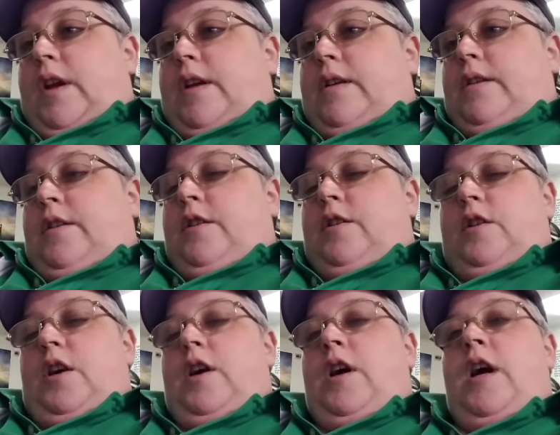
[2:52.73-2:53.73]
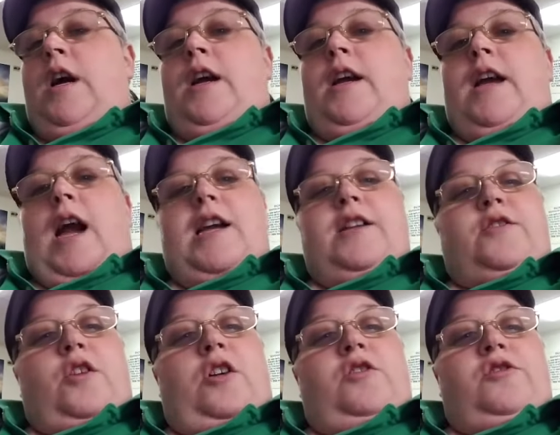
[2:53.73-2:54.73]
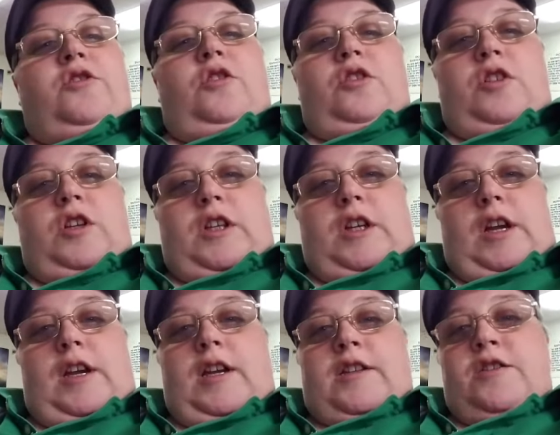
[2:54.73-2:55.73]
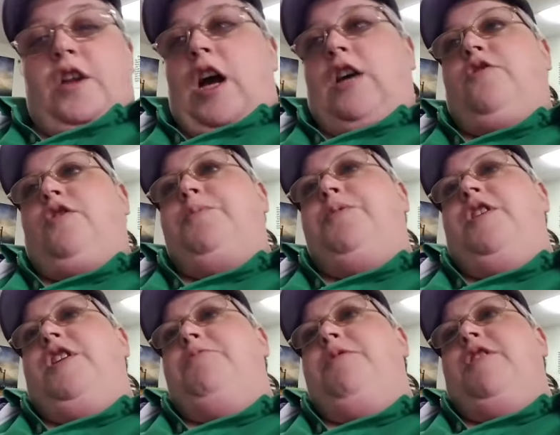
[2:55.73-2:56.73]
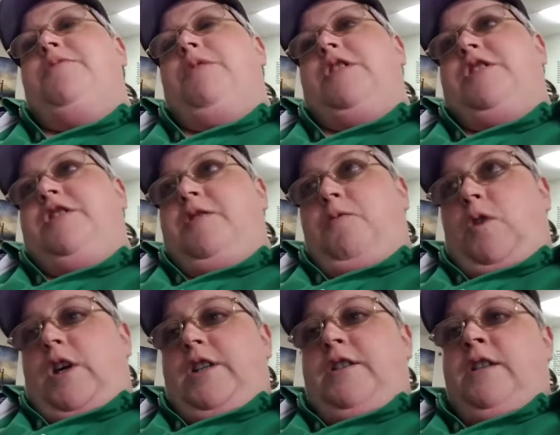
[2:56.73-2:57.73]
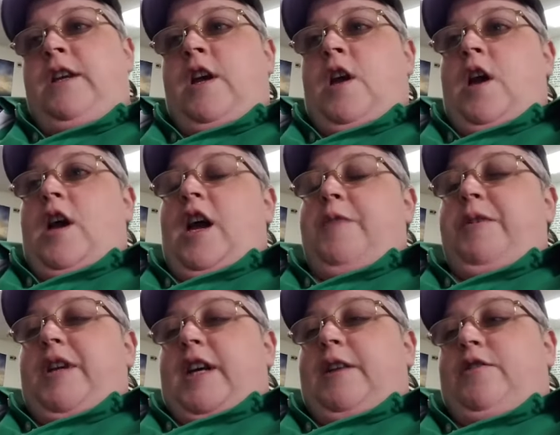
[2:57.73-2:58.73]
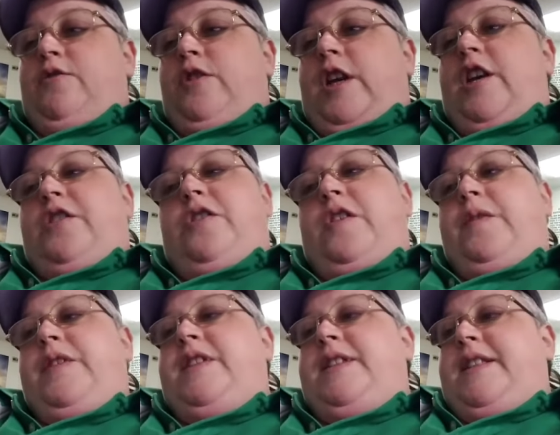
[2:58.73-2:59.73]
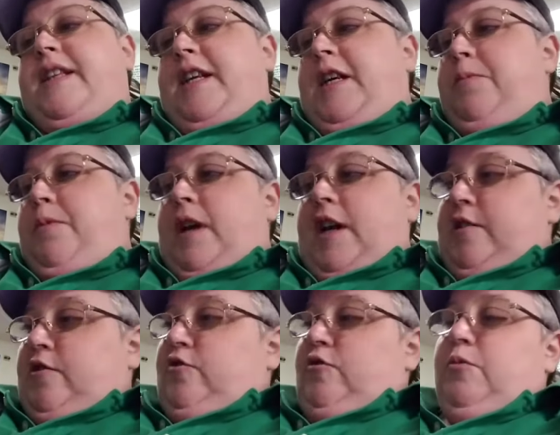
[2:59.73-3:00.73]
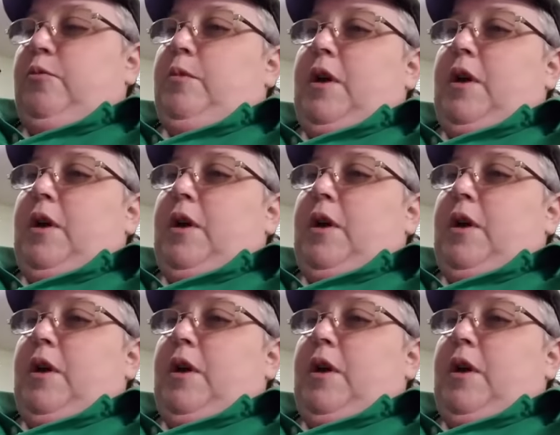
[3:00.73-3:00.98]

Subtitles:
you know, it's also, it's not crippling me as much as it was. I mean, I do get nervous and scared, but I do my